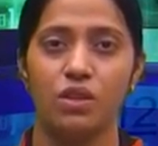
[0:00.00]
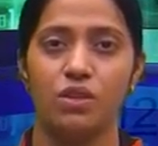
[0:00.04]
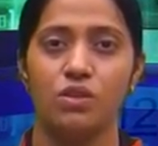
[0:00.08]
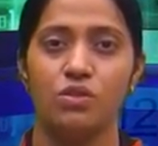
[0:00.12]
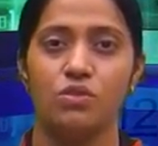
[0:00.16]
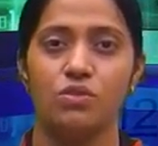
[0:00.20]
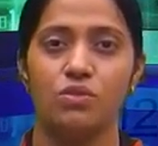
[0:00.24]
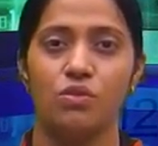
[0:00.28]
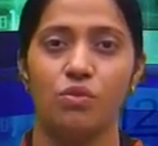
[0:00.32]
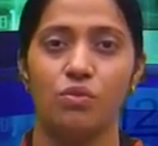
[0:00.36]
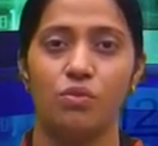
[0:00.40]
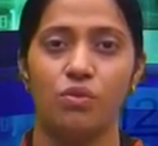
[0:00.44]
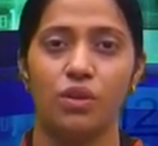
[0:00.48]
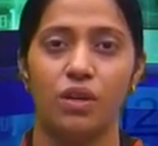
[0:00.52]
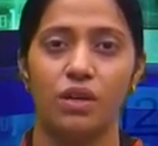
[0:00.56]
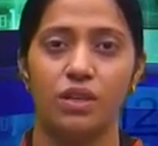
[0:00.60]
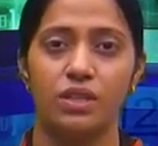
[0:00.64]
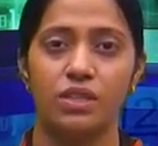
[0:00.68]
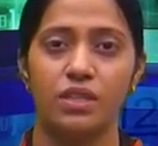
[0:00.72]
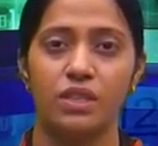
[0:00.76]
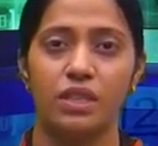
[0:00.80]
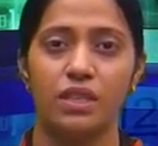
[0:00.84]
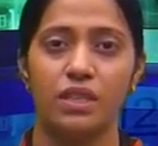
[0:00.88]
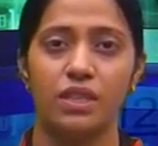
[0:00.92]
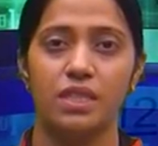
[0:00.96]
So,
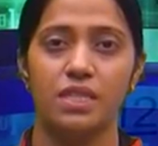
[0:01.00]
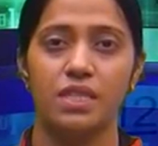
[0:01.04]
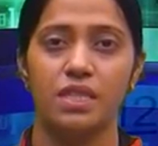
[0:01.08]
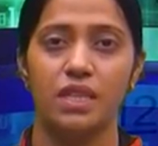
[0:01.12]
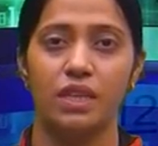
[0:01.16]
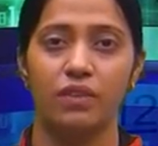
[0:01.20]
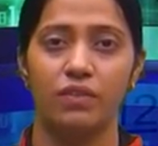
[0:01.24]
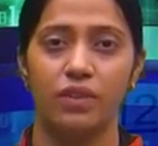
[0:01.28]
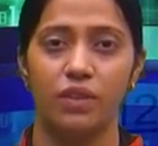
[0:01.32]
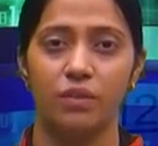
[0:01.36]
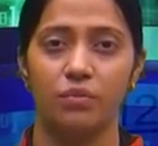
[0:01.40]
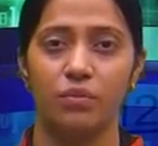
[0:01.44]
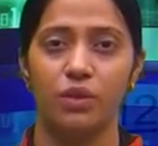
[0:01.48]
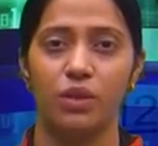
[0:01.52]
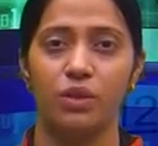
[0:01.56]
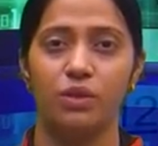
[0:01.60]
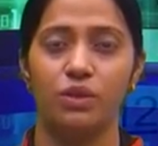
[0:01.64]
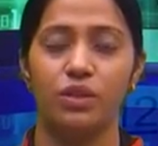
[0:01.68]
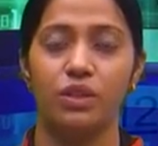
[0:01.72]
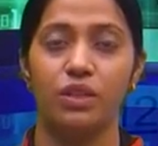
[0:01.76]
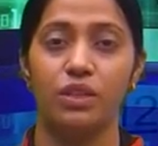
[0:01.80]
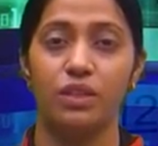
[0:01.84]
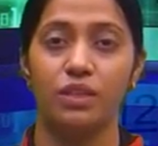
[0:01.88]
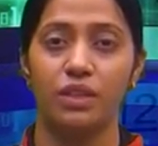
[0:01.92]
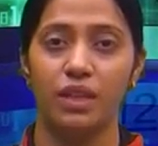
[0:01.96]
worksheet is given below.
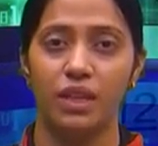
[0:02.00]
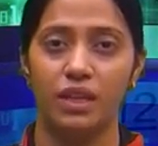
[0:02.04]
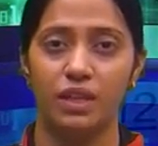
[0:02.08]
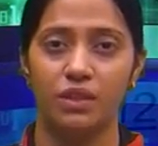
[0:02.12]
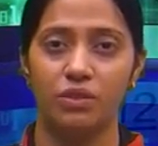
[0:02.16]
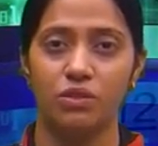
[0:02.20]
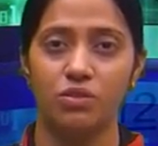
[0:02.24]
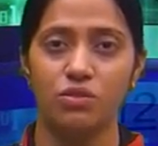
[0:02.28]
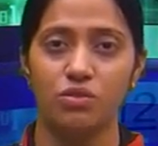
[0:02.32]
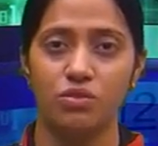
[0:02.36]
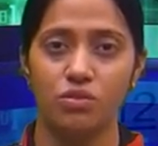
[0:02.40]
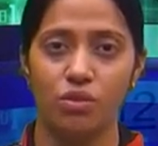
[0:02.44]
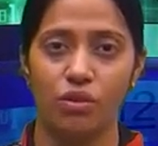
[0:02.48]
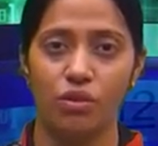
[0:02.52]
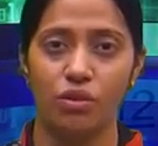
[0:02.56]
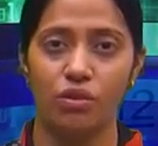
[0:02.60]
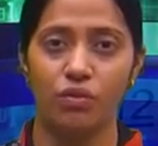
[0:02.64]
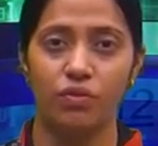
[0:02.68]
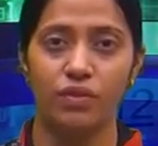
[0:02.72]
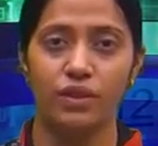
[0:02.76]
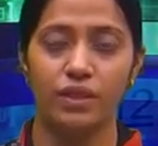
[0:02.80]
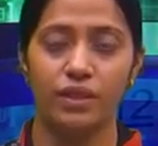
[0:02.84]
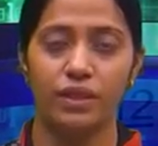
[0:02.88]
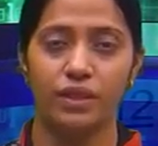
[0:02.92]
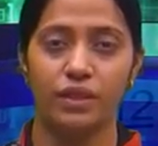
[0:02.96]
Try to
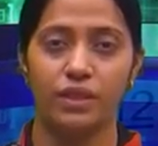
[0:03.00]
solve it.